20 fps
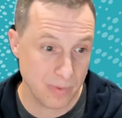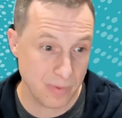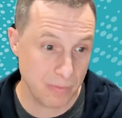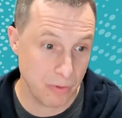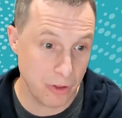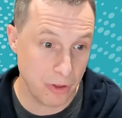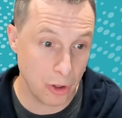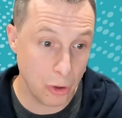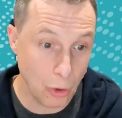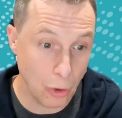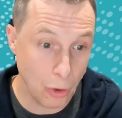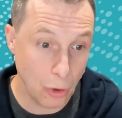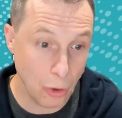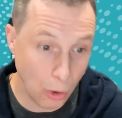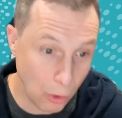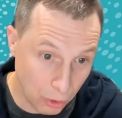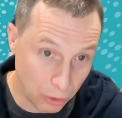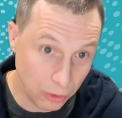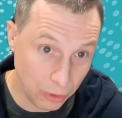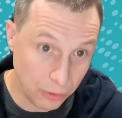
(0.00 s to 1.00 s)
The
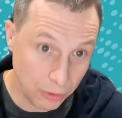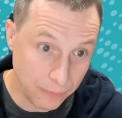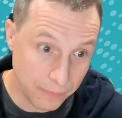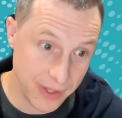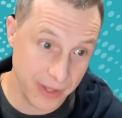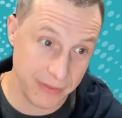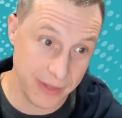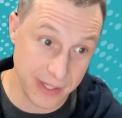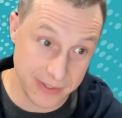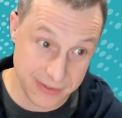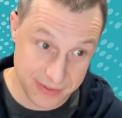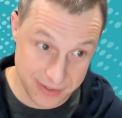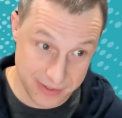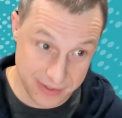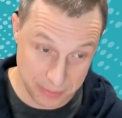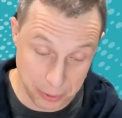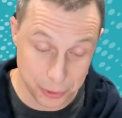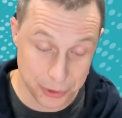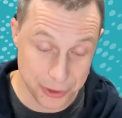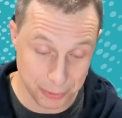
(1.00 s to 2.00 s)
goal, and that's the
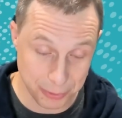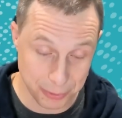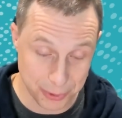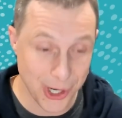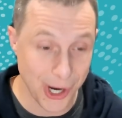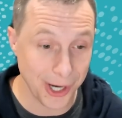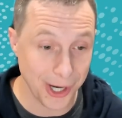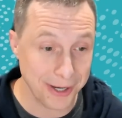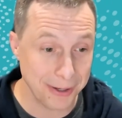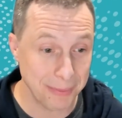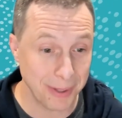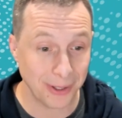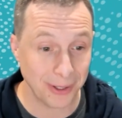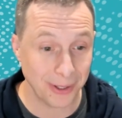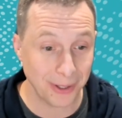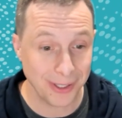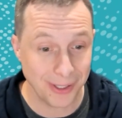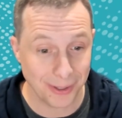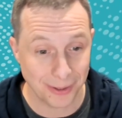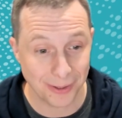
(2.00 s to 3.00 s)
approach that we're talking about
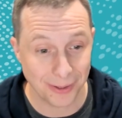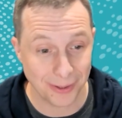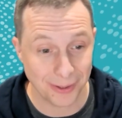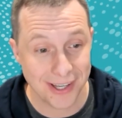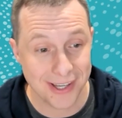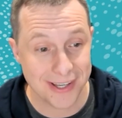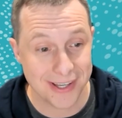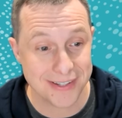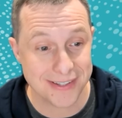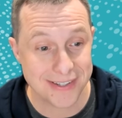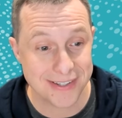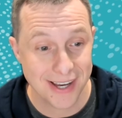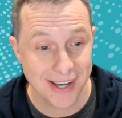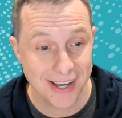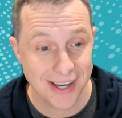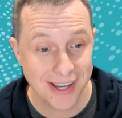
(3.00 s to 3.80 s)
here, is